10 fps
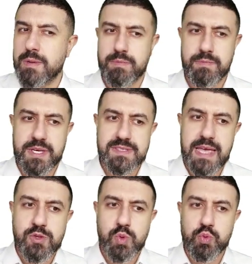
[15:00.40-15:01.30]
because
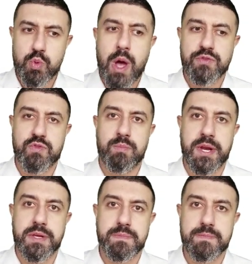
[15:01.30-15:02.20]
that's what we want from
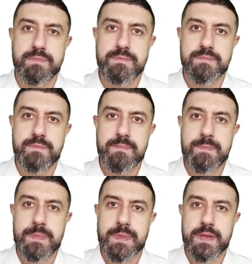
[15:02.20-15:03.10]
money.
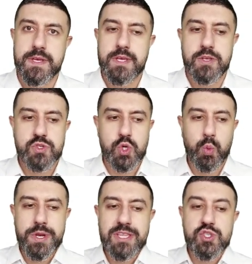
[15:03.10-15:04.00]
So
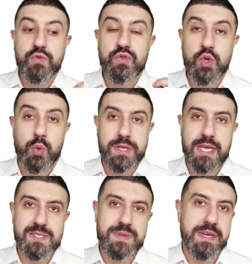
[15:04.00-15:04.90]
we need to view it
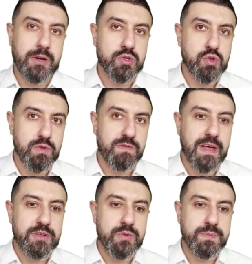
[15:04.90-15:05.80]
as being a good store of
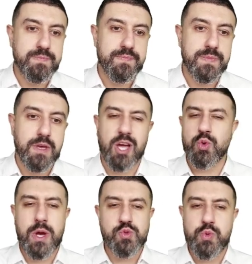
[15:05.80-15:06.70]
value.
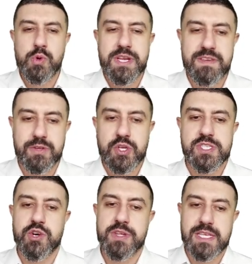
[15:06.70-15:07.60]
Otherwise, we wouldn't even
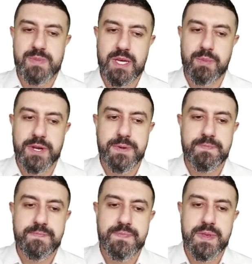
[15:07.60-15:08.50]
consider it as being money.
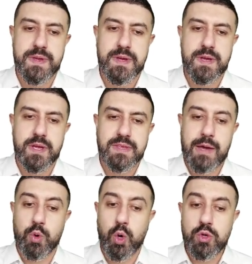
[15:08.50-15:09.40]
Now,
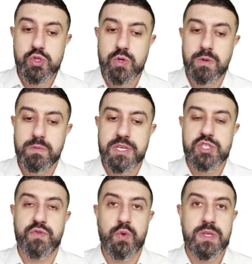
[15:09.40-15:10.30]
we also need to
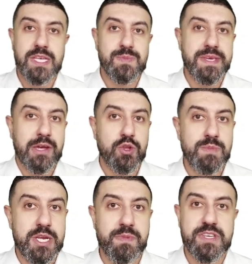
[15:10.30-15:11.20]
view it as being a good
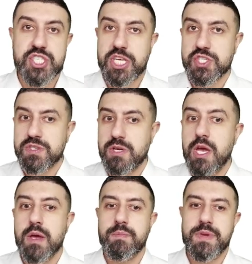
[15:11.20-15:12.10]
medium of exchange
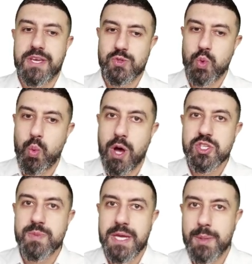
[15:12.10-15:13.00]
because we want
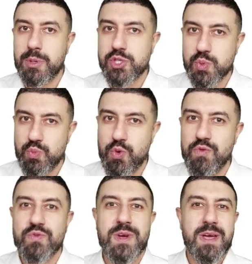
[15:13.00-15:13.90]
to be able to
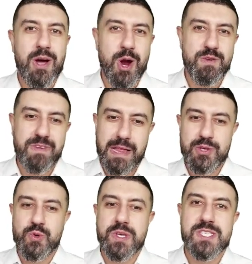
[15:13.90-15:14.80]
move our
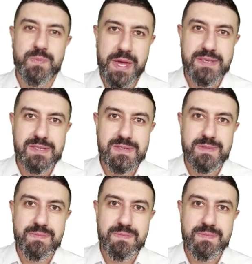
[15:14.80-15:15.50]
value in space